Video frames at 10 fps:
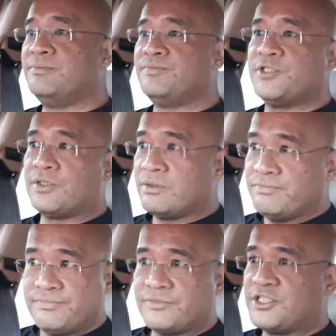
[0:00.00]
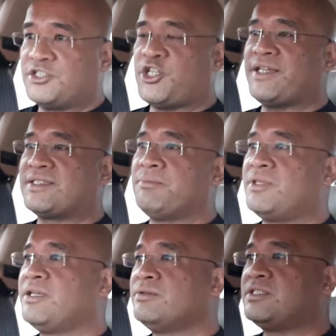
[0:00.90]
you know, just check
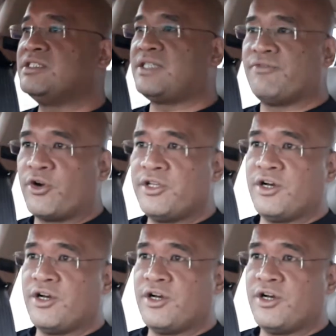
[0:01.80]
something since they've already